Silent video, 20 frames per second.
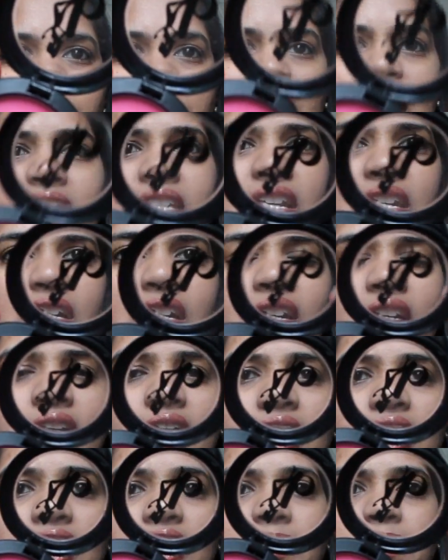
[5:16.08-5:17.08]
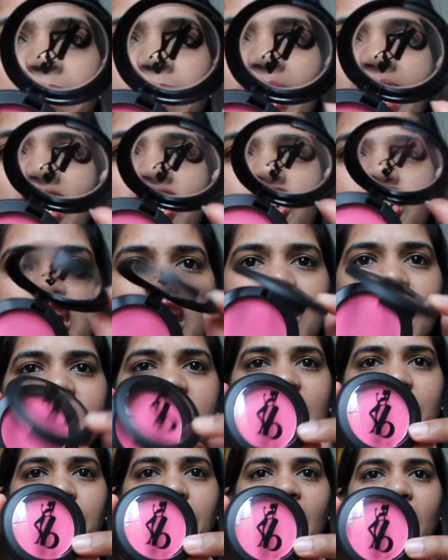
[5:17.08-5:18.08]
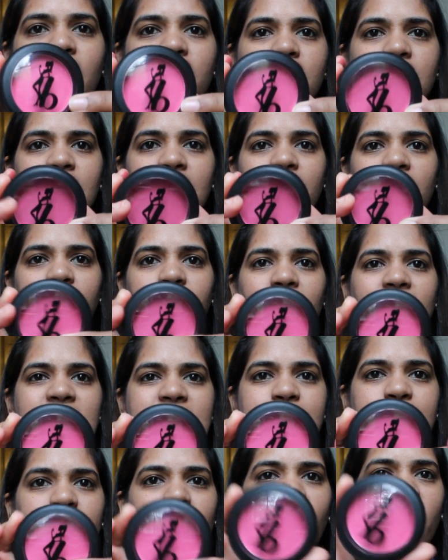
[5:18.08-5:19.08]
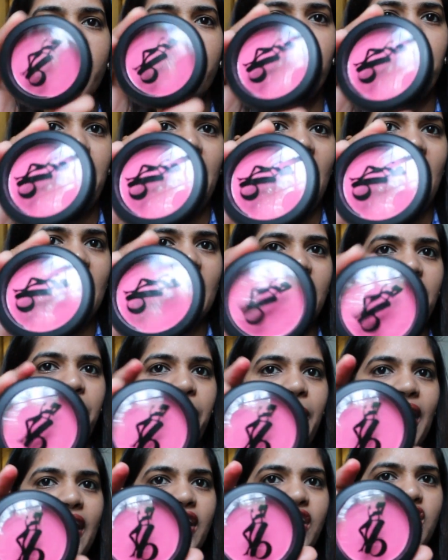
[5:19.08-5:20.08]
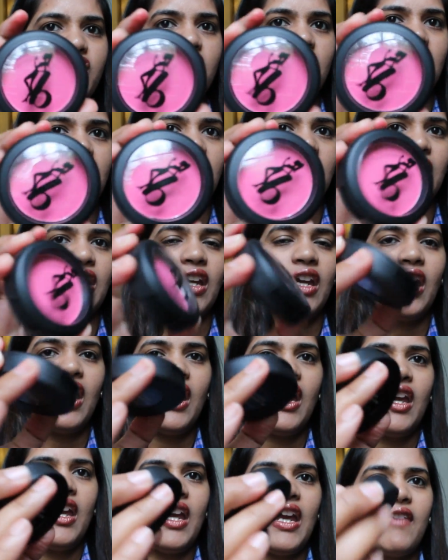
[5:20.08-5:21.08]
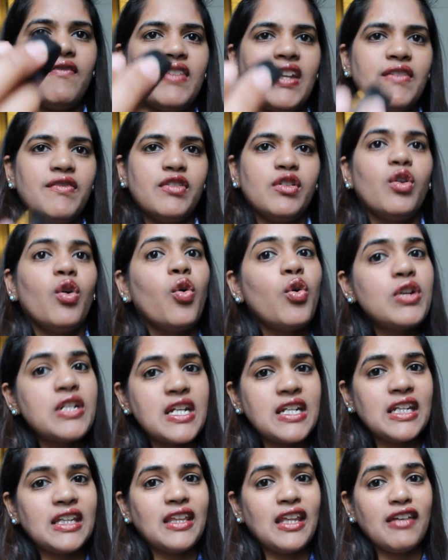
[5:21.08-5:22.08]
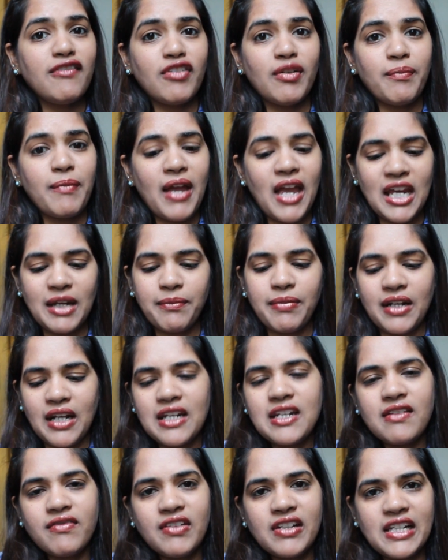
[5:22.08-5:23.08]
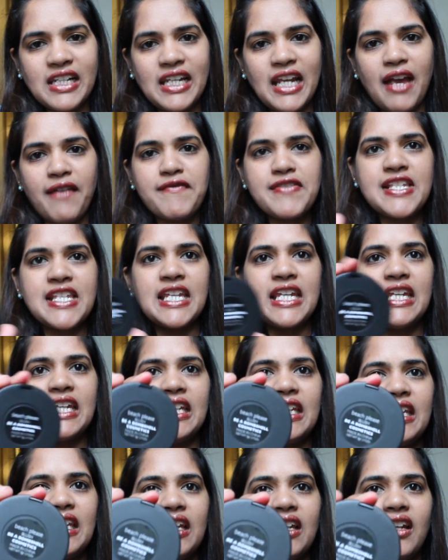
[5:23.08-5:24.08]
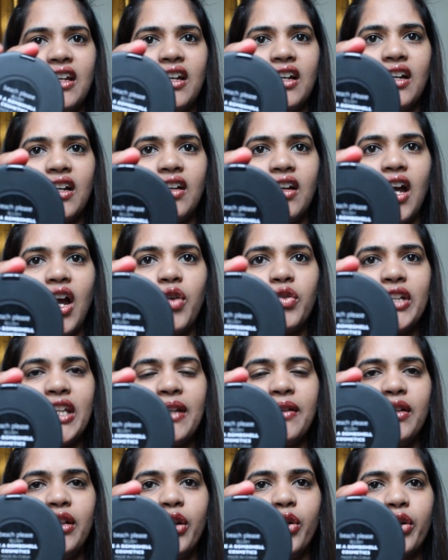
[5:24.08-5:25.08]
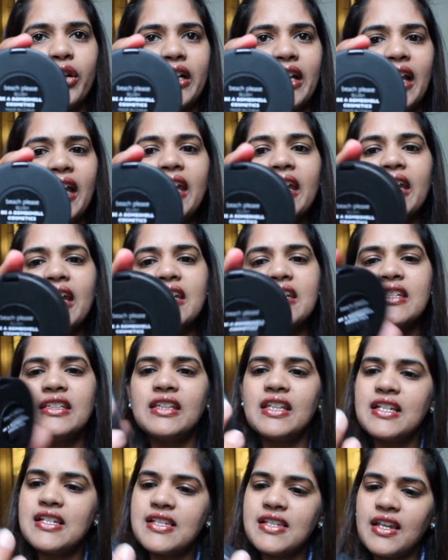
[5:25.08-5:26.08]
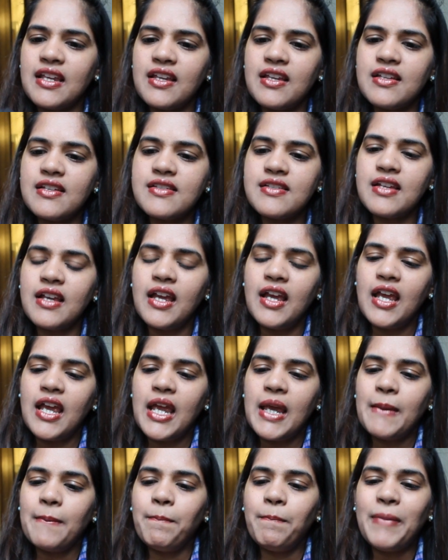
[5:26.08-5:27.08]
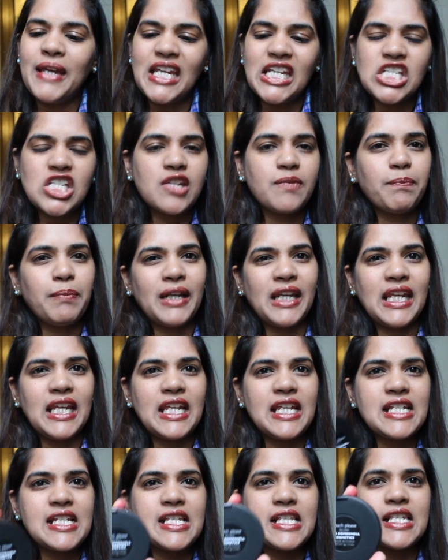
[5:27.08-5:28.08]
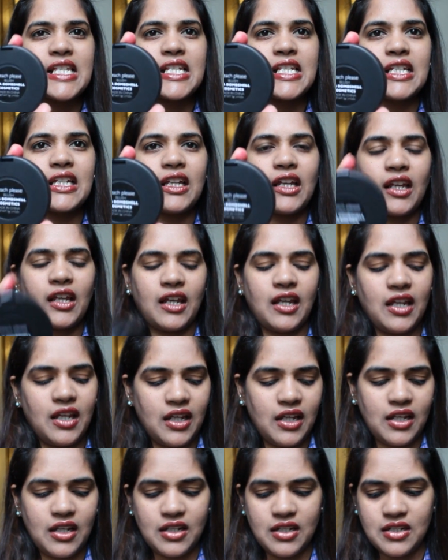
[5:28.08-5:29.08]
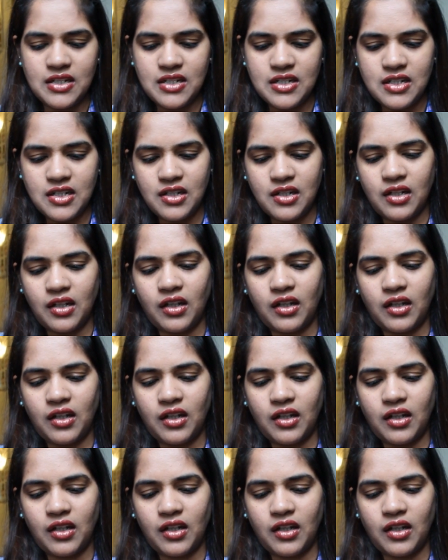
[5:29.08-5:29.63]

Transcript: pink blush, and the packaging reminds me of MAC packaging. I've never owned anything from MAC, but I definitely have seen how they look like. And this is Beach Please, and